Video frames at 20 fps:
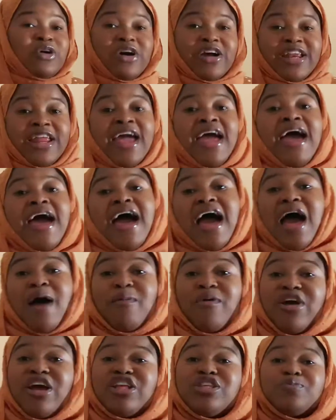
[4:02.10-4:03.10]
on,
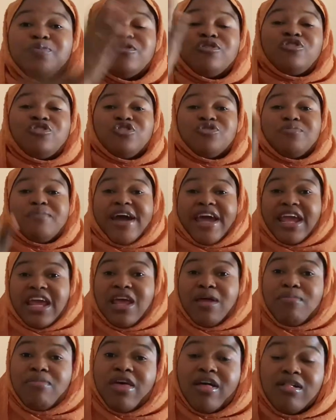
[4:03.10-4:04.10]
I'm going to put you my
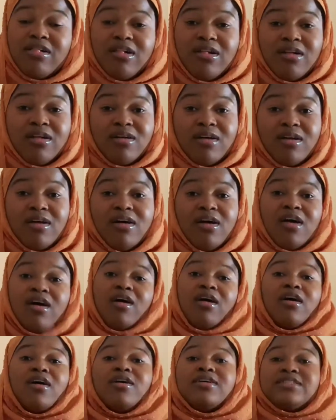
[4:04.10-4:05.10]
email
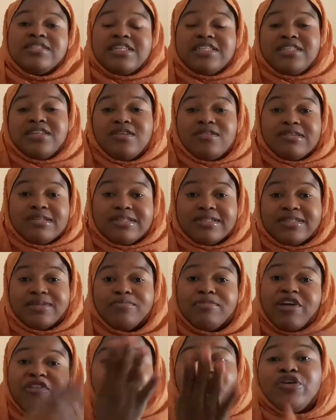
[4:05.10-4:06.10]

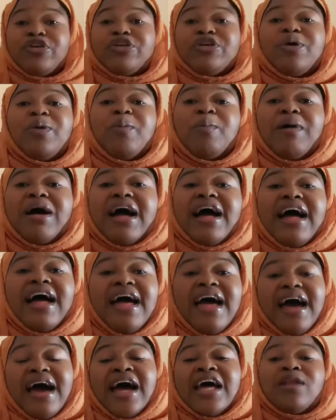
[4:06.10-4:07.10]
details, my phone number
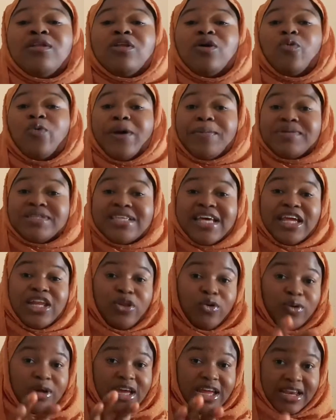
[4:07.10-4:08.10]
and the
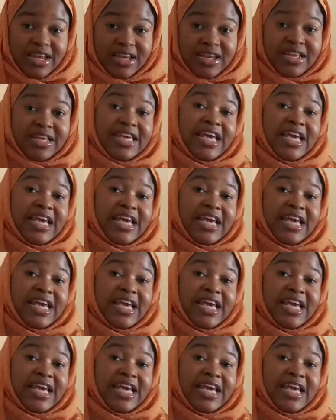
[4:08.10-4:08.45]
website you can